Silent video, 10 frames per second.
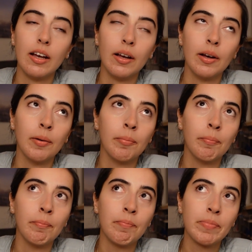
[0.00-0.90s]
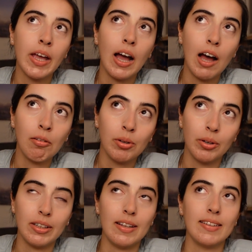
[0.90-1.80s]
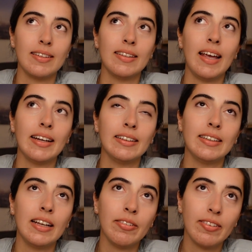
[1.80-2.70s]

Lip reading: how long does it take. And they've